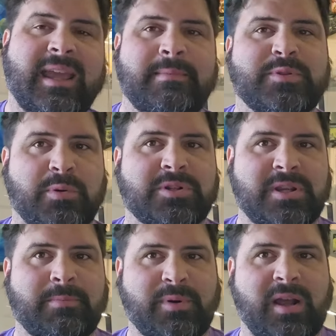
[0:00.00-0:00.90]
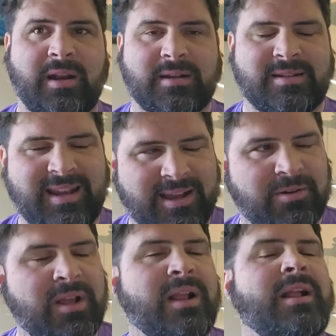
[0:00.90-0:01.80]
Games Workshop product.
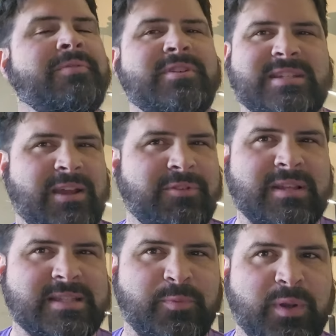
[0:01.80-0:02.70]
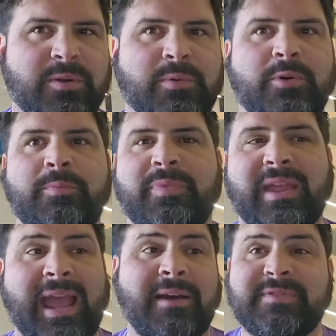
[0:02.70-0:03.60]
Now, there's definitely some wiggle room.
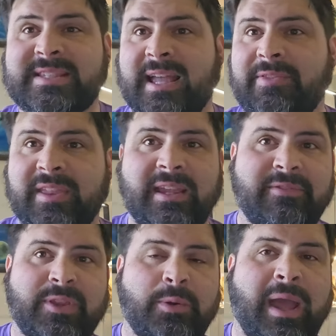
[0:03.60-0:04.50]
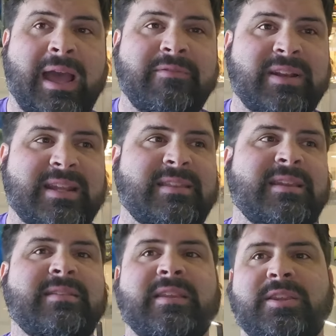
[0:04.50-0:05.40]
They have said that if you have
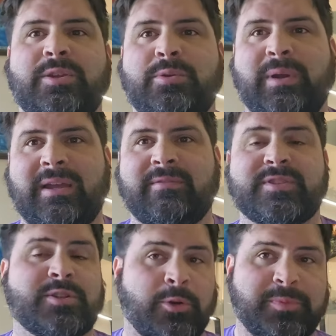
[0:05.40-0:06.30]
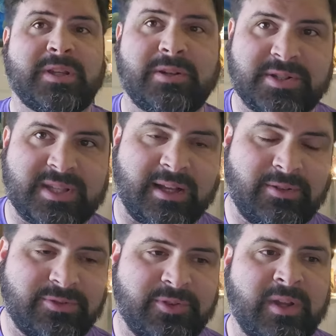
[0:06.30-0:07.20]
anything that you have sculpted
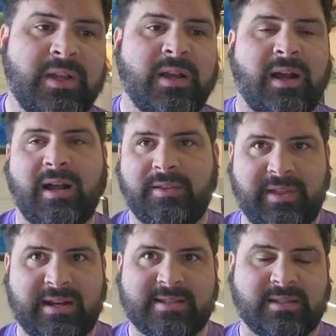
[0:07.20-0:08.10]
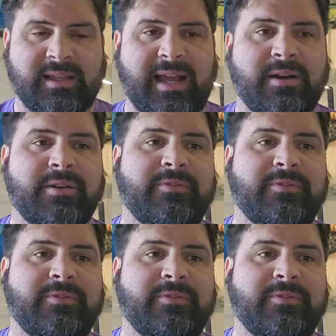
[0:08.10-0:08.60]
yourself, that is allowed.